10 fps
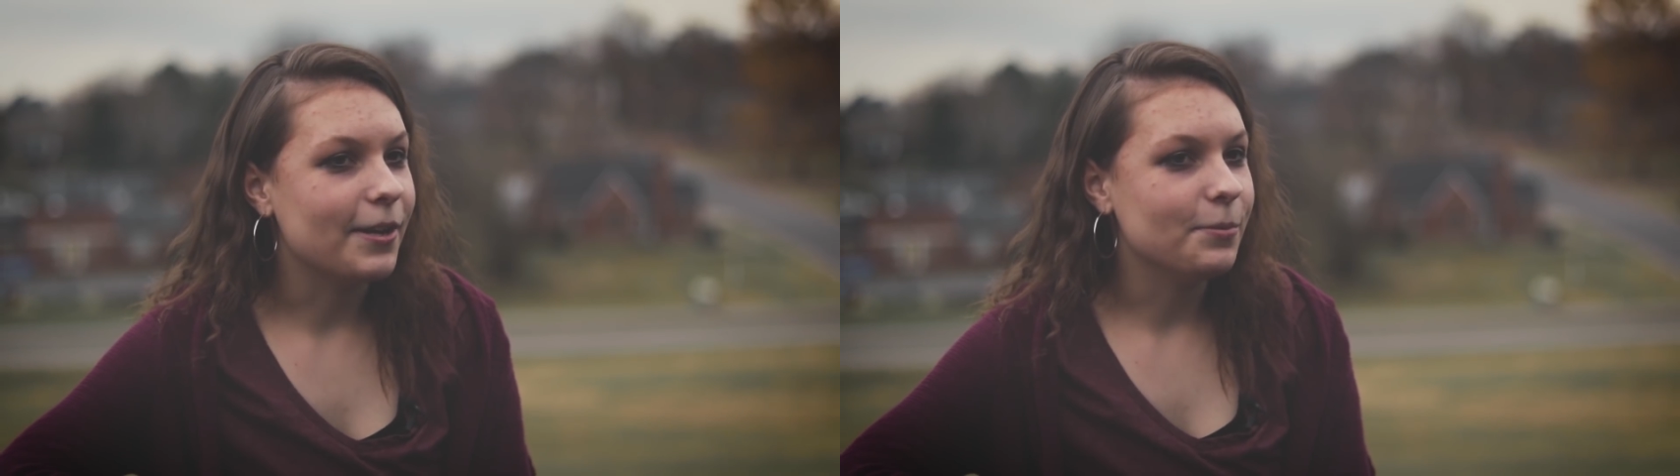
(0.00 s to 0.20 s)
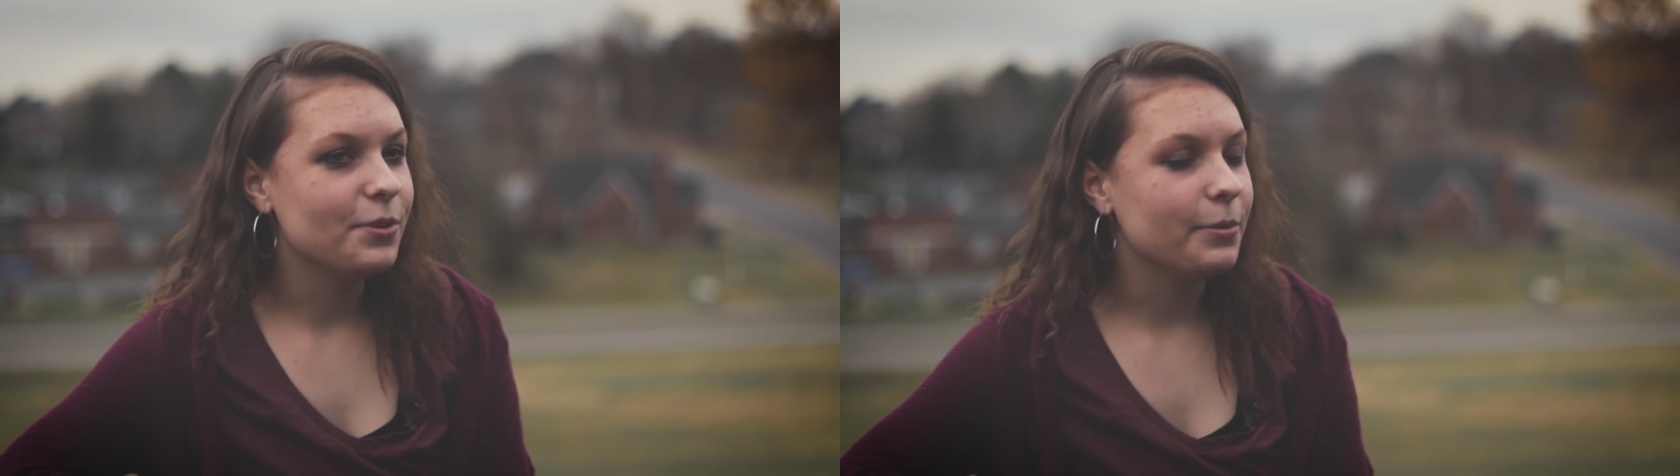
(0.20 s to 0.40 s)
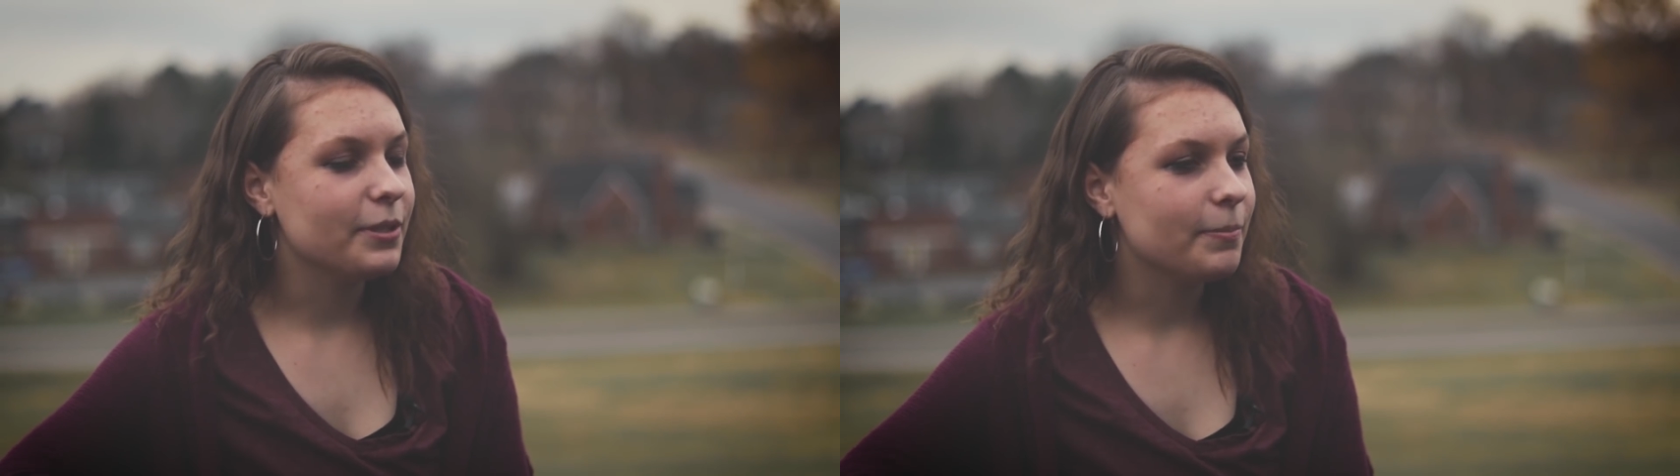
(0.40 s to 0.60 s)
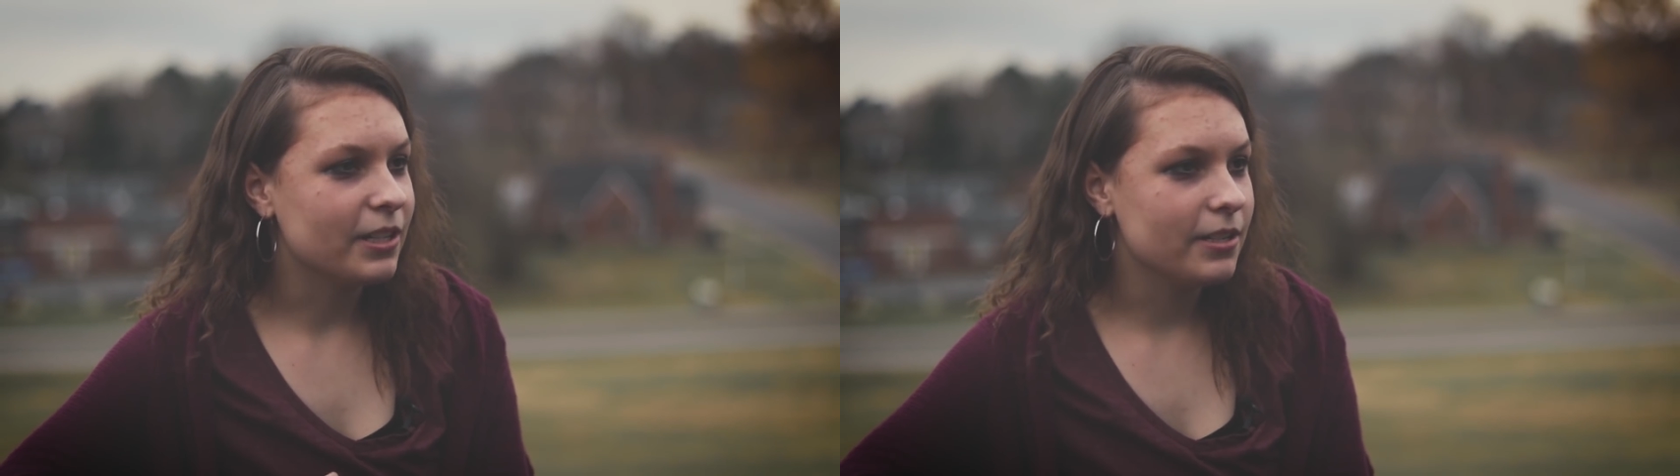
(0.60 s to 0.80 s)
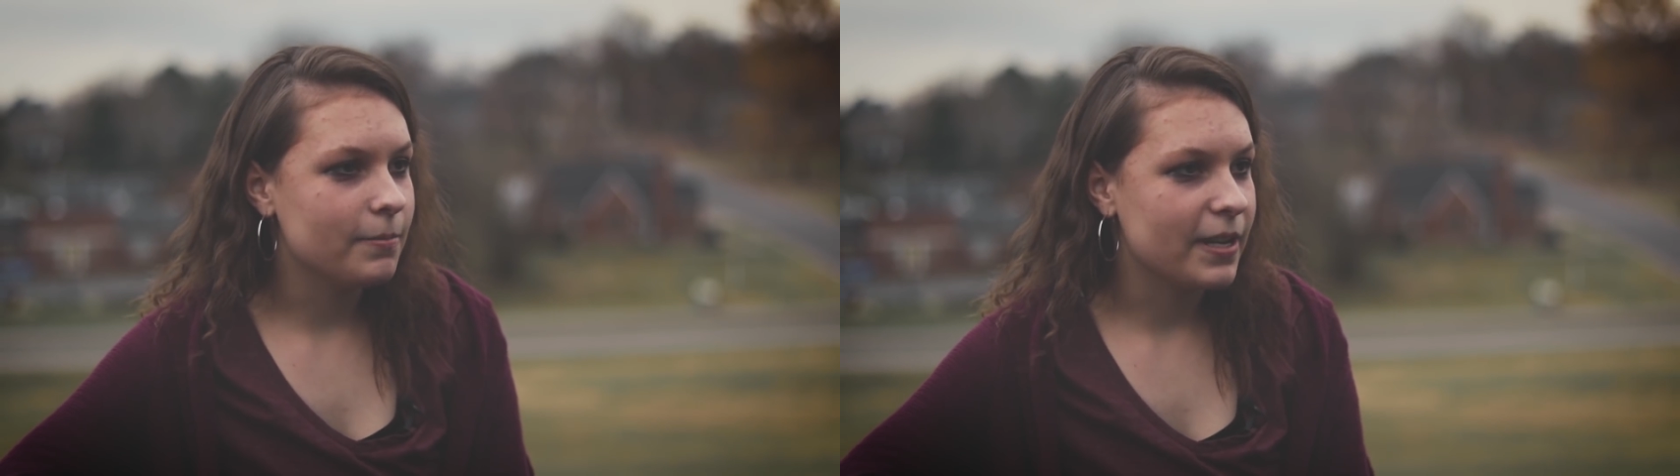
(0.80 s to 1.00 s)
she
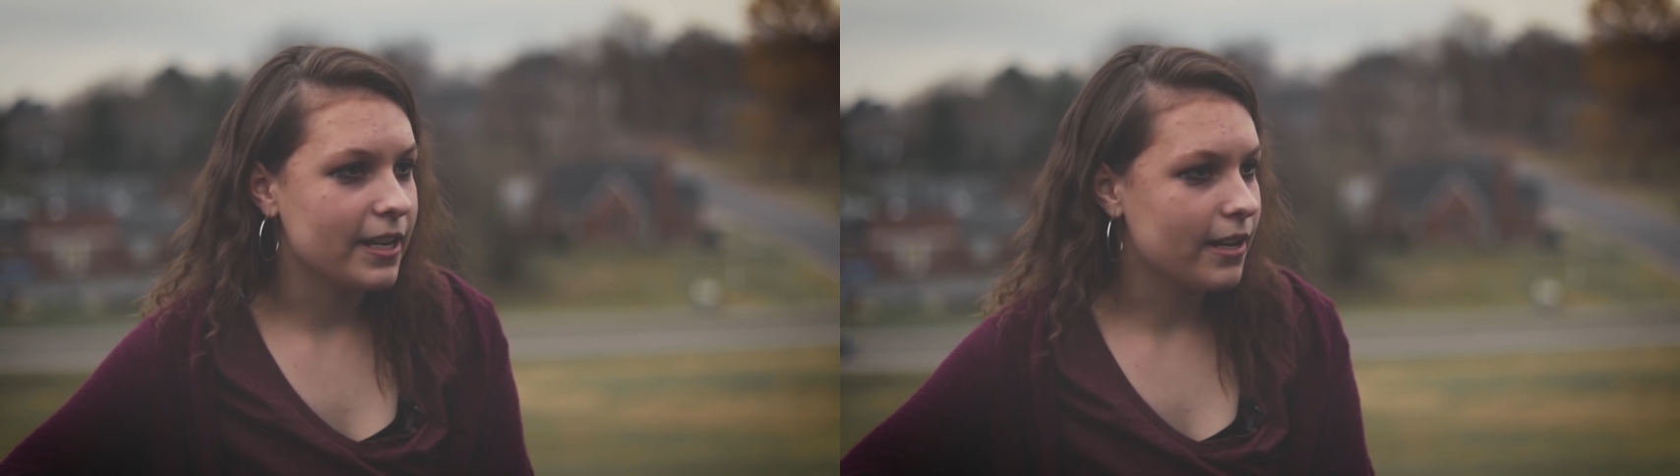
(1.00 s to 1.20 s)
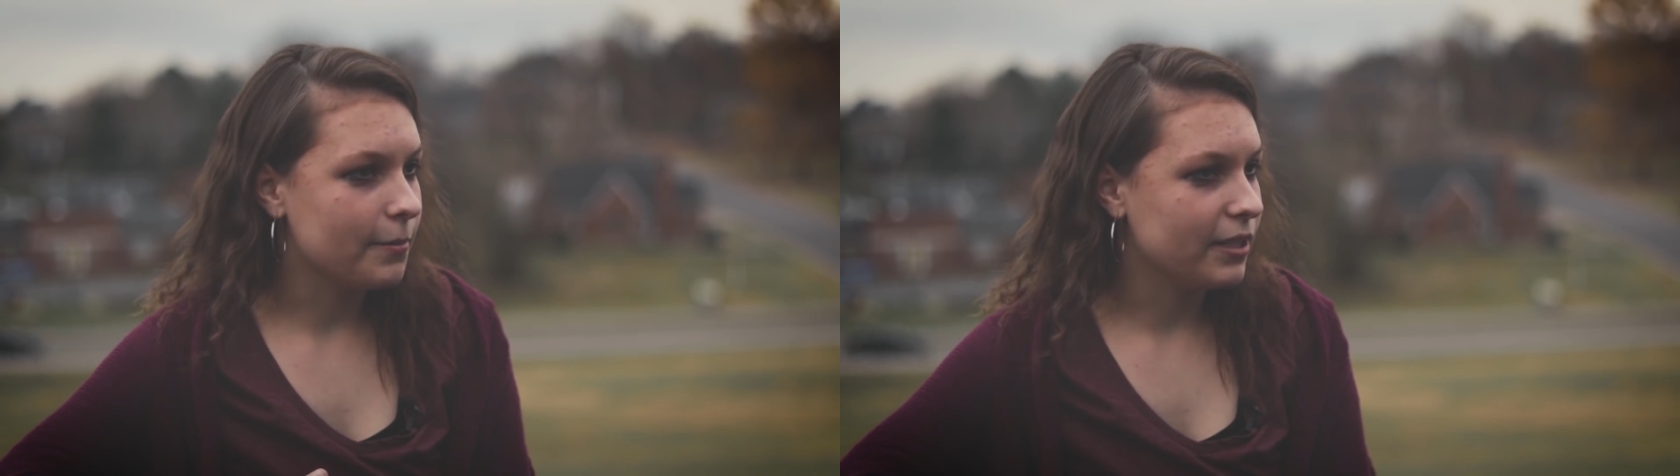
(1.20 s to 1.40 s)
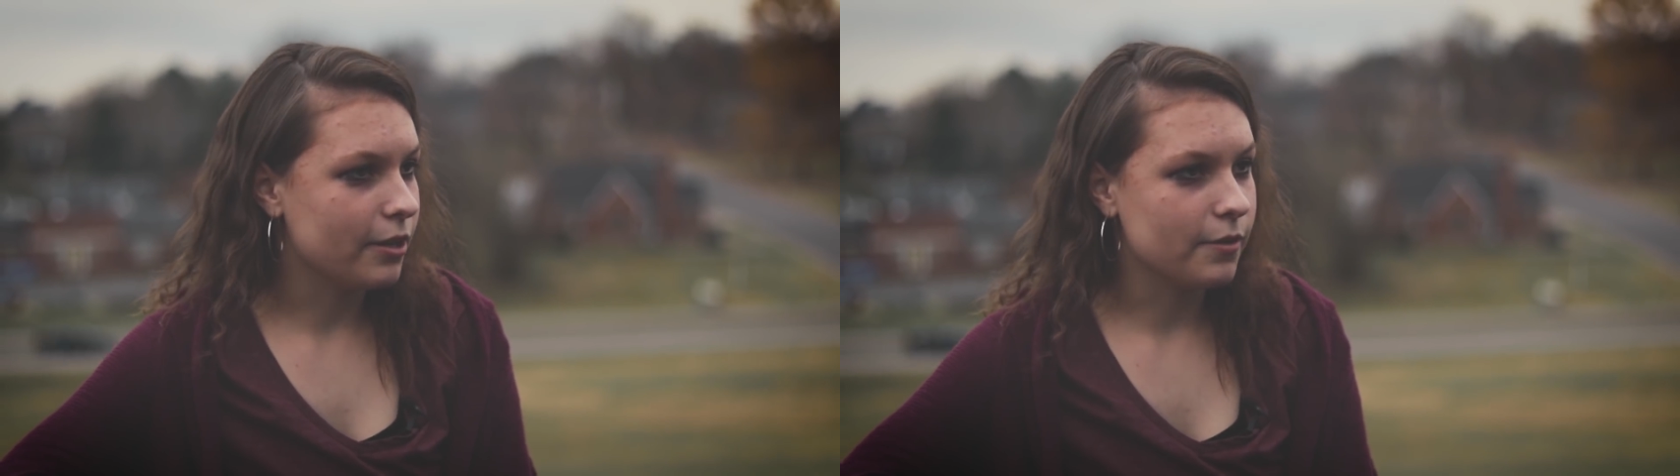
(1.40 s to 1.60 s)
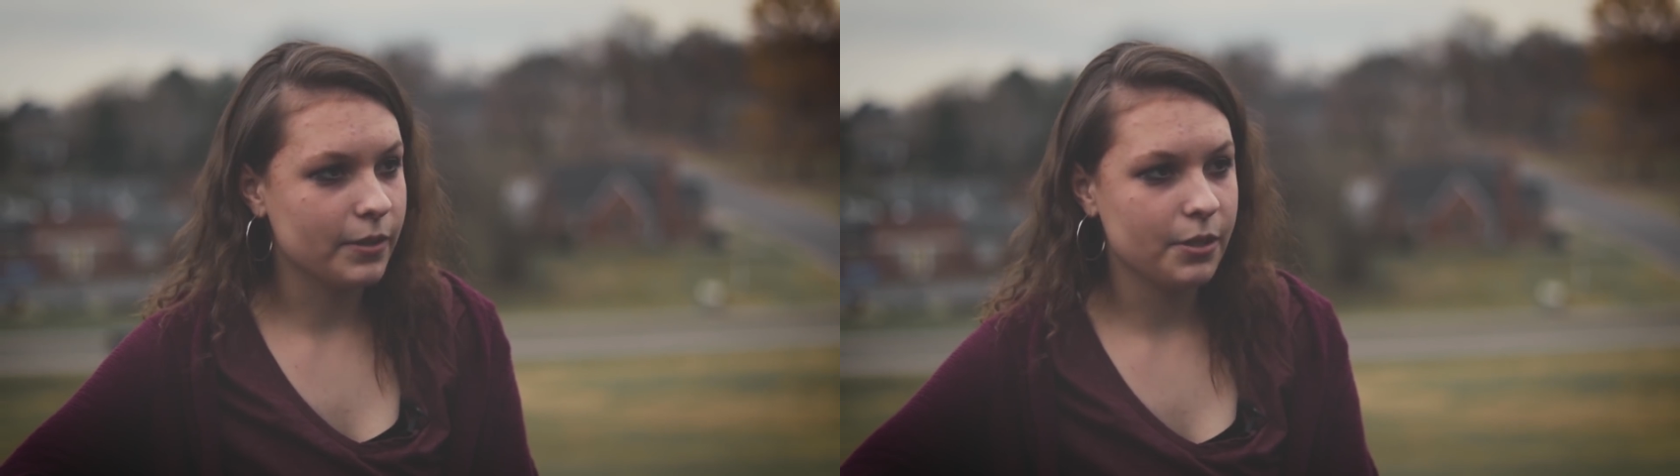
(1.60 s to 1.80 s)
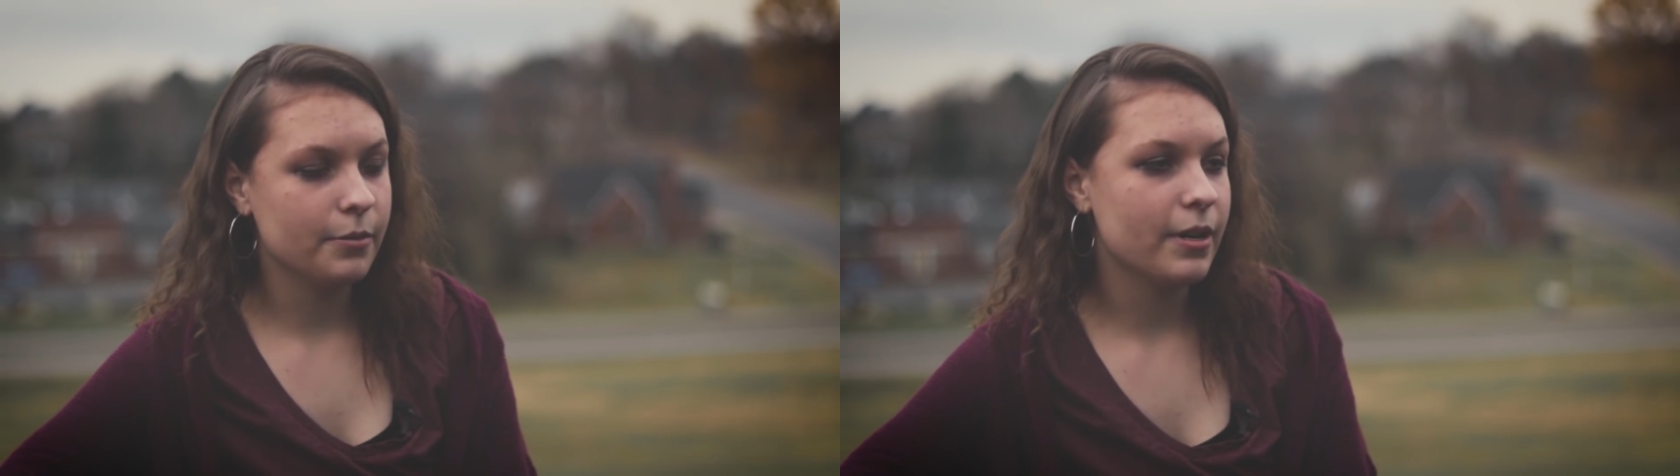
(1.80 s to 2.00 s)
responded by coming
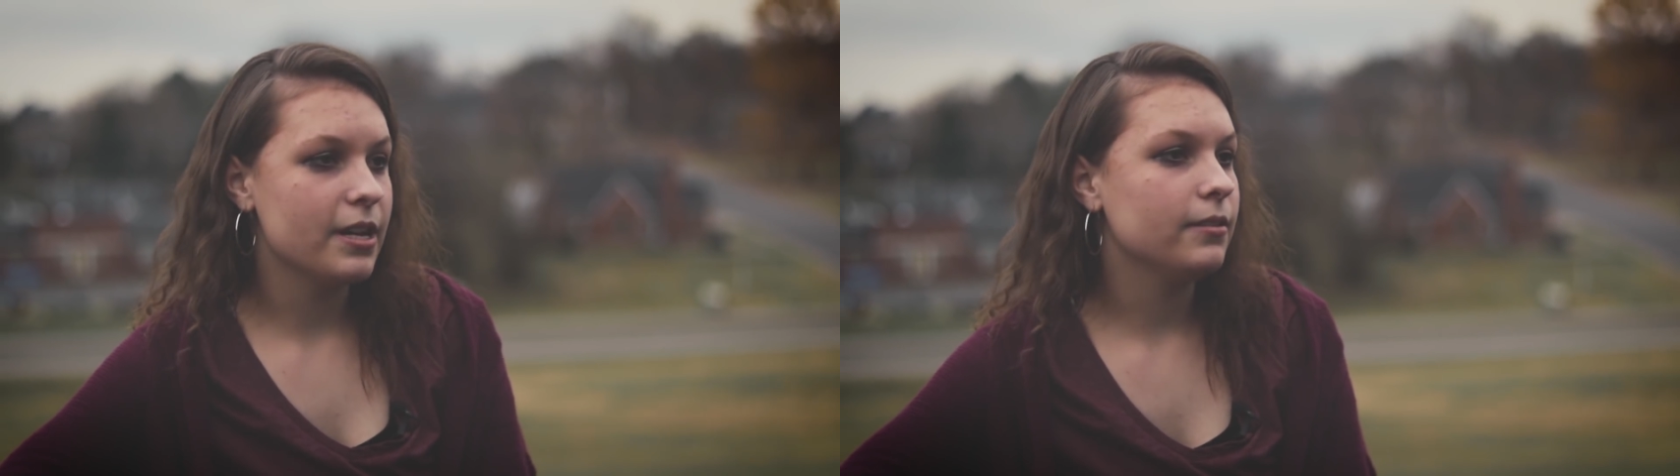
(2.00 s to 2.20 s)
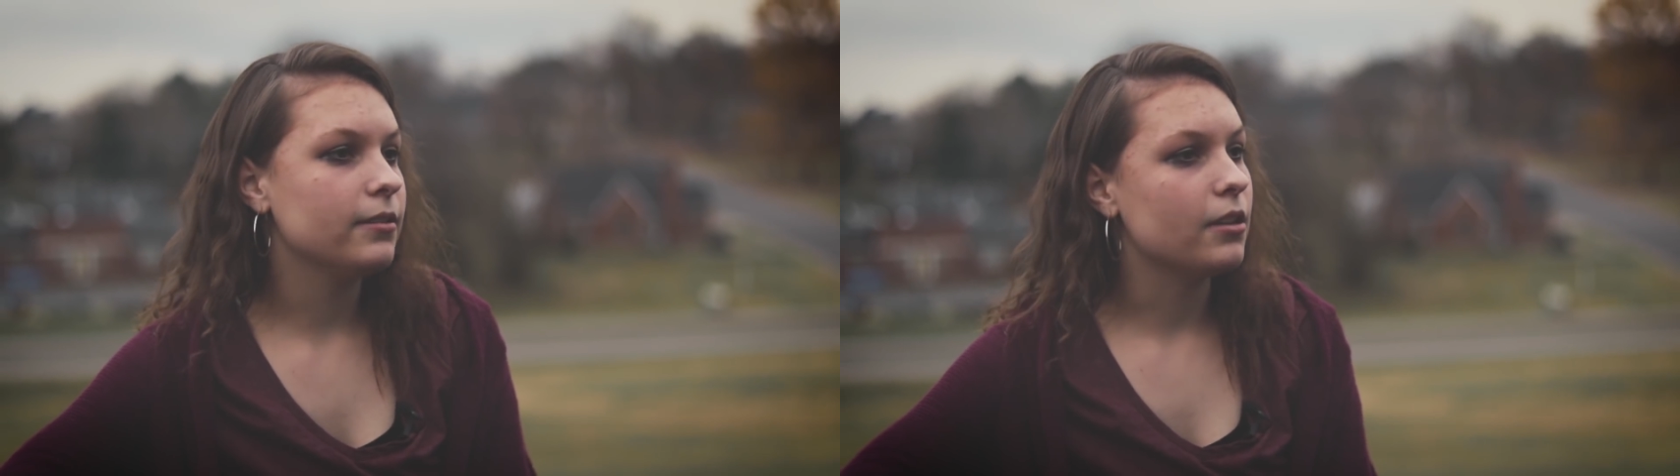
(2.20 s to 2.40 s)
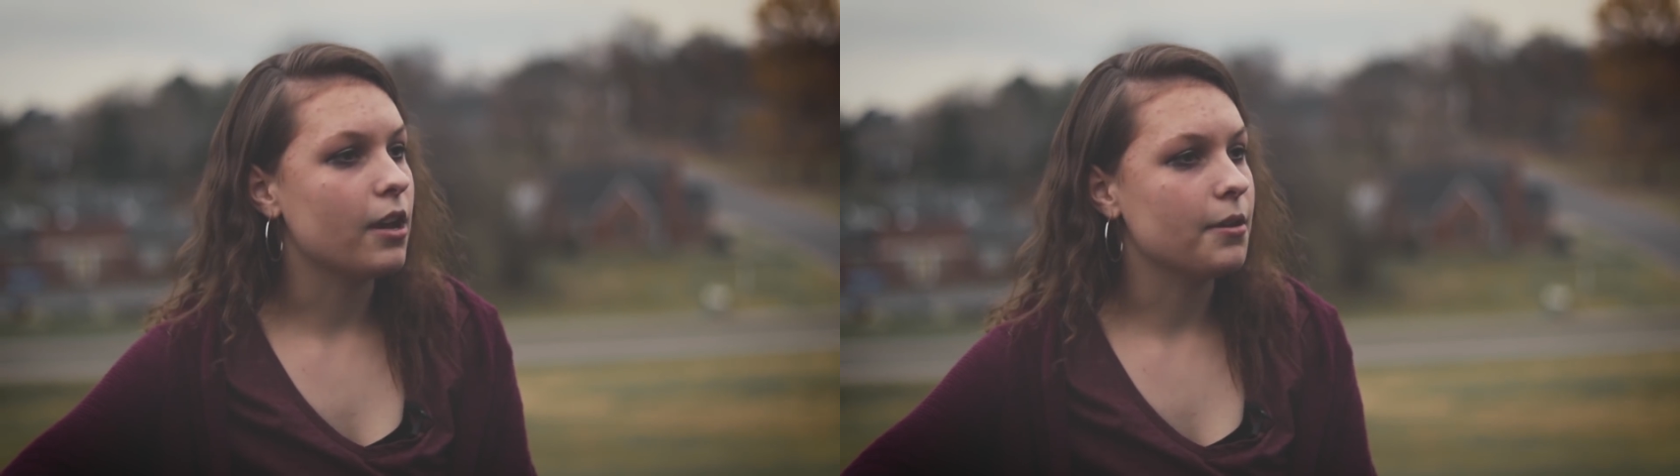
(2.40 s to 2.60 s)
over to us.